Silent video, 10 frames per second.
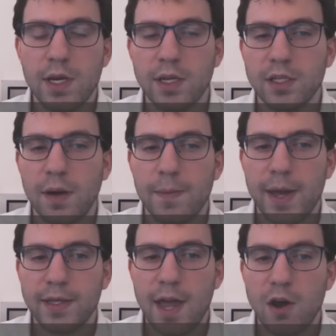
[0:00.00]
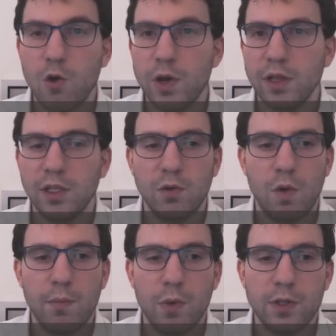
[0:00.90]
and it's coming back down quickly to
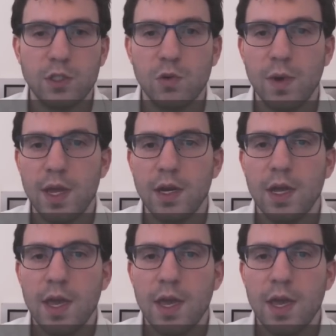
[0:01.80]
one point two eight,